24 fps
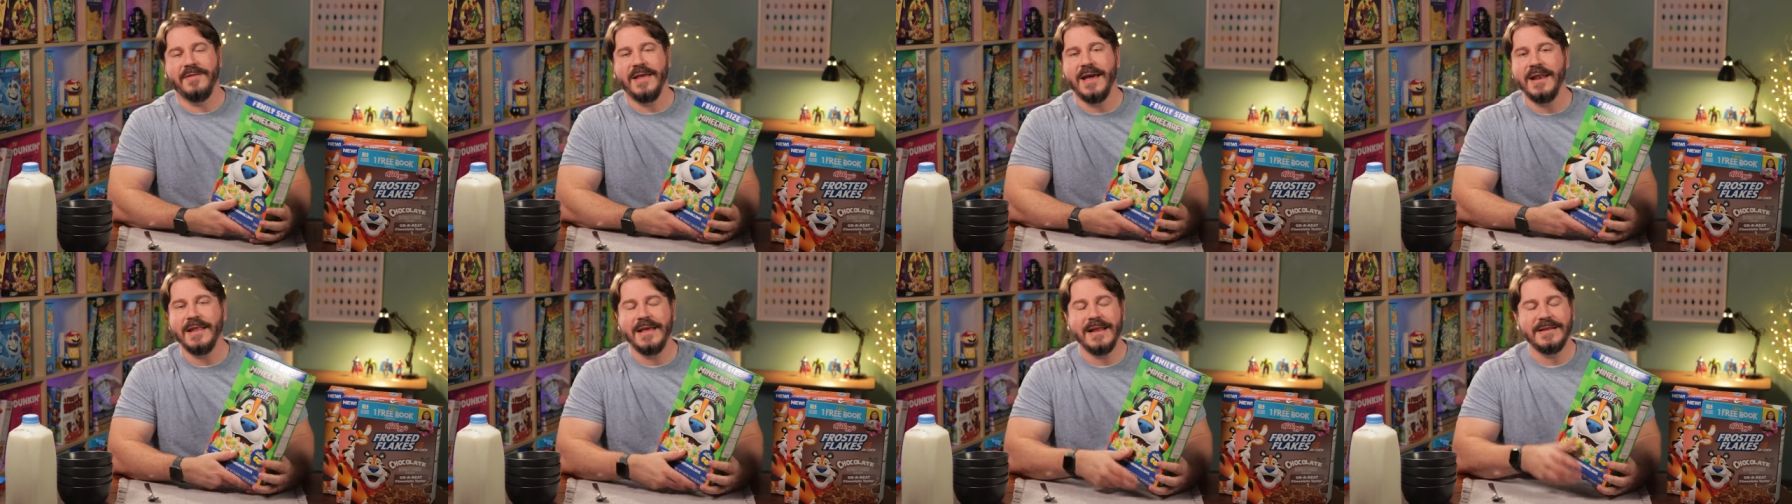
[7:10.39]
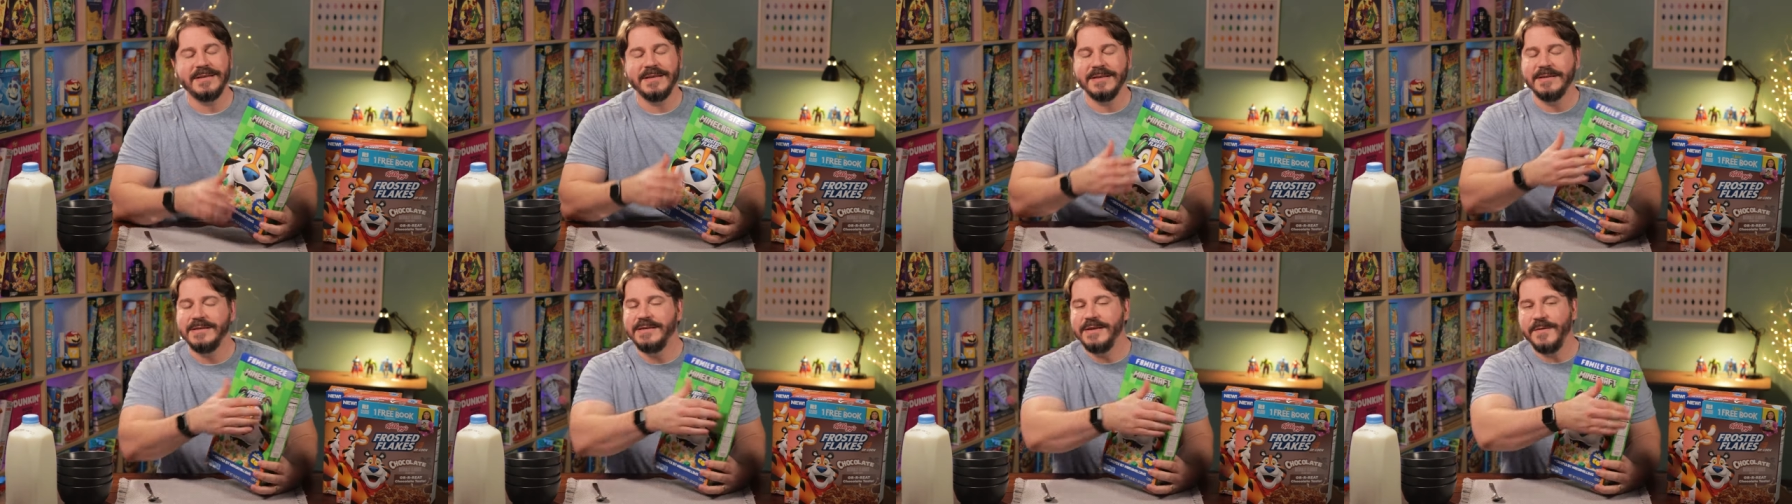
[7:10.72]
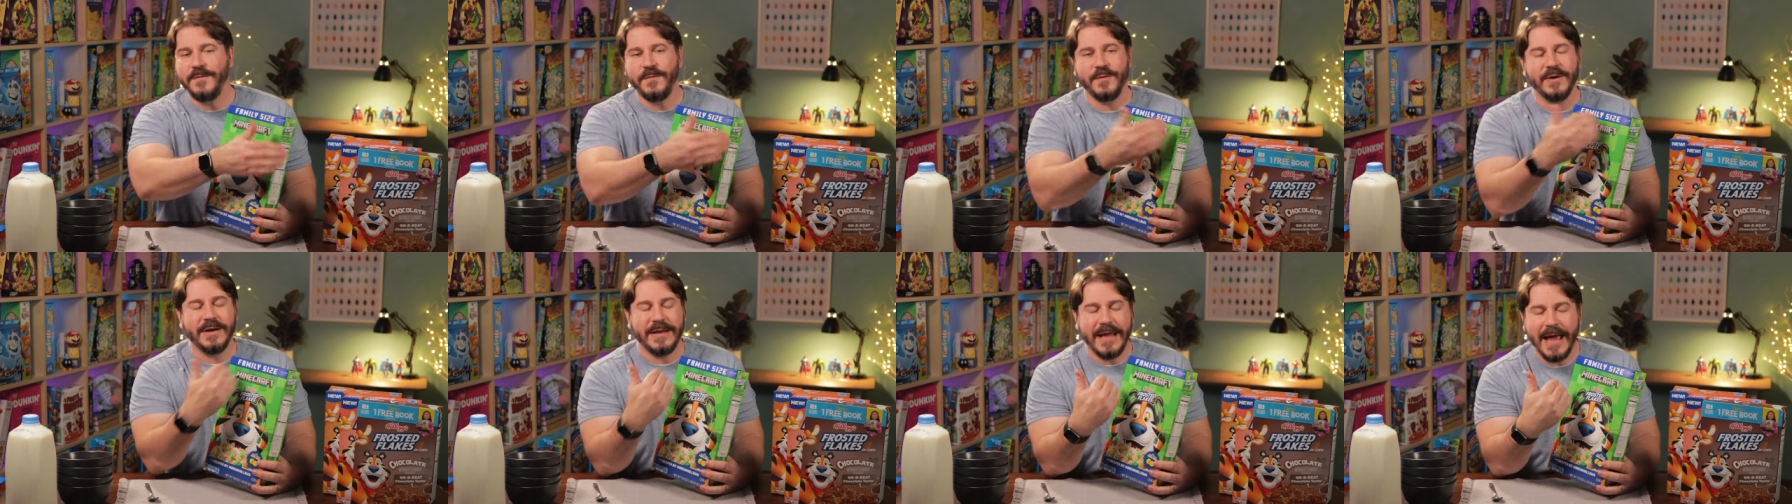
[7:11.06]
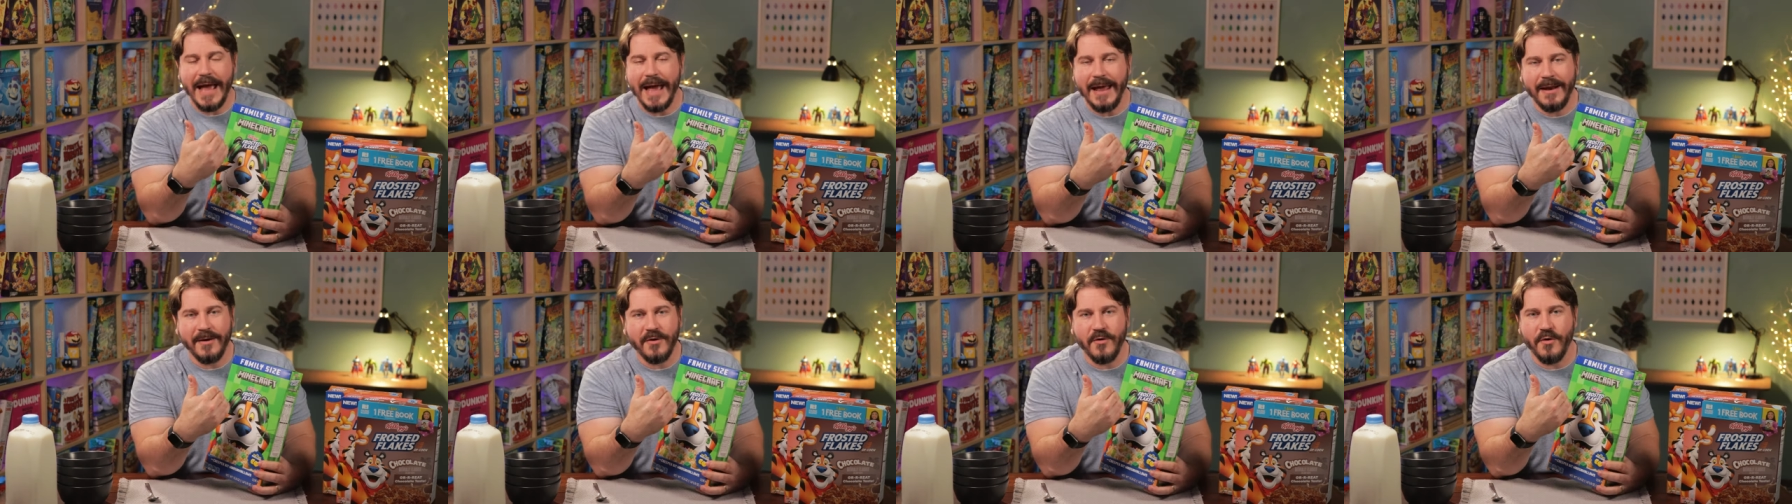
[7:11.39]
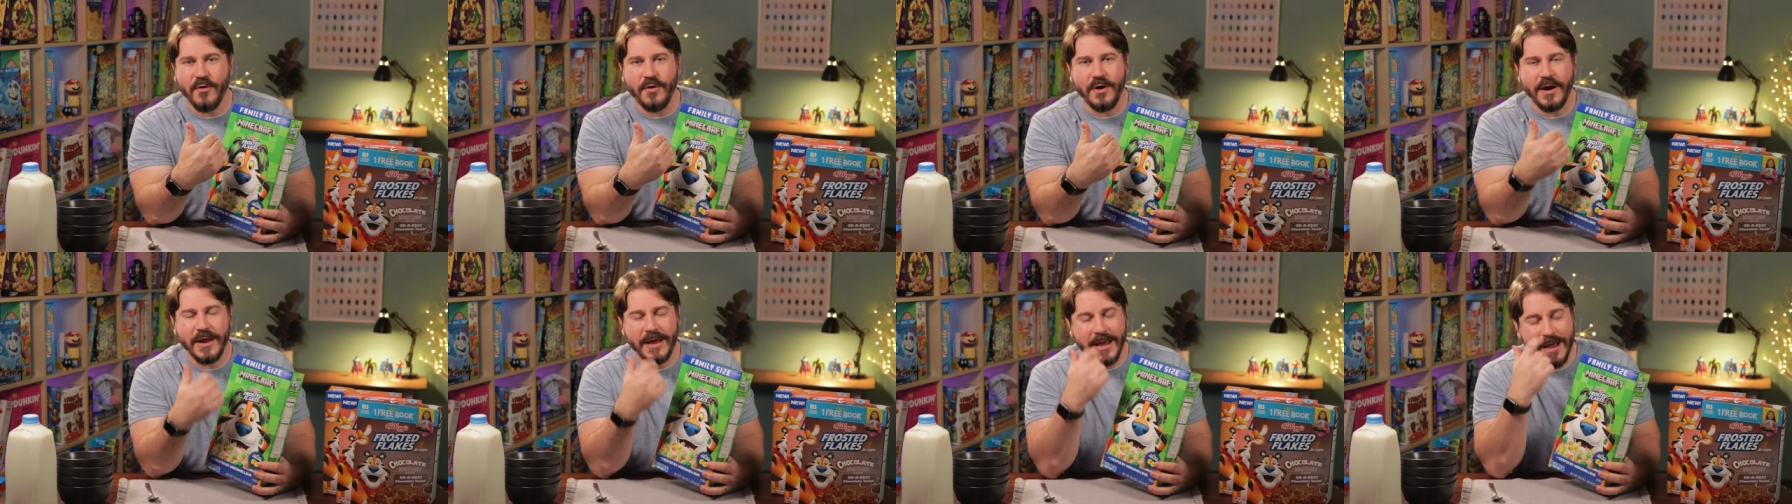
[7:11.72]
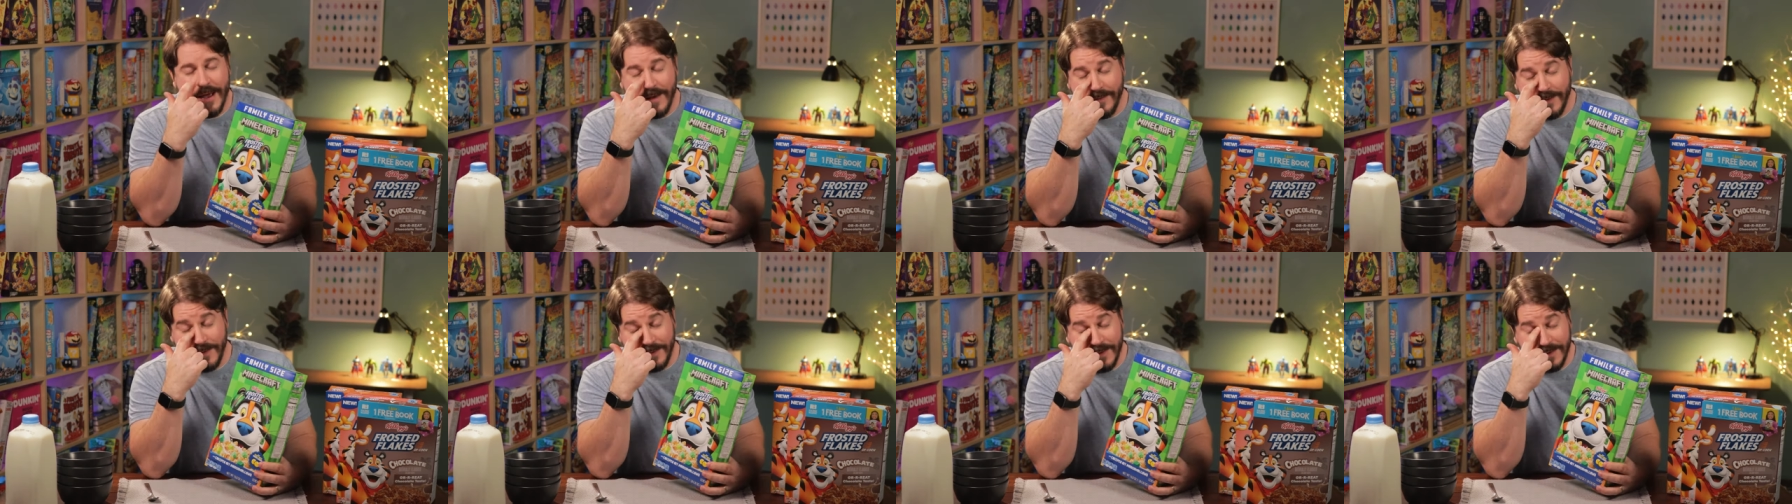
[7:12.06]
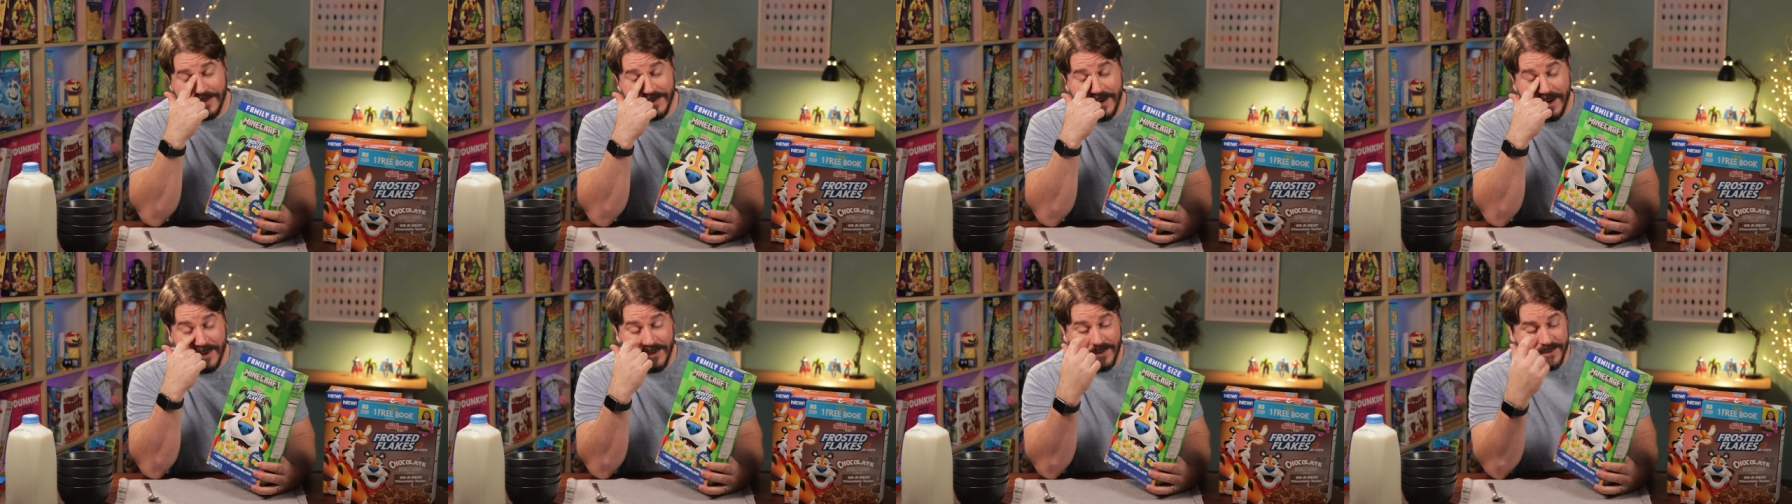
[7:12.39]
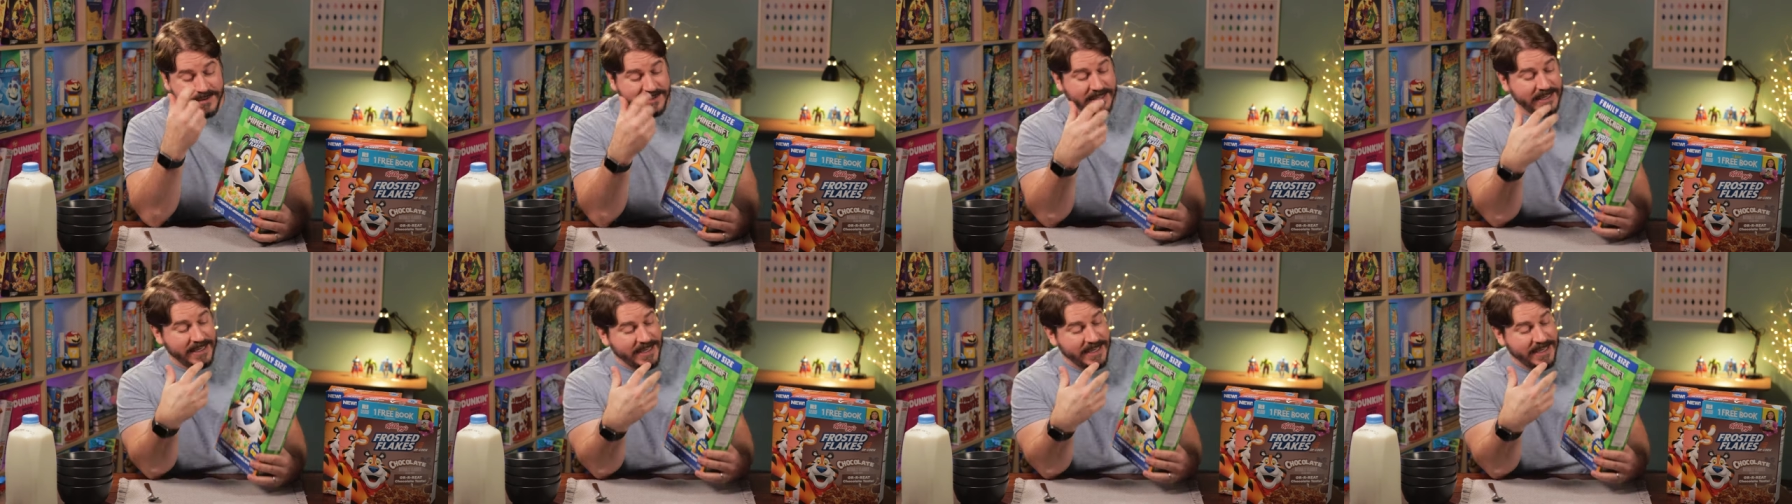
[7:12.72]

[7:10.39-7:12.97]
That, that's a different category than these others.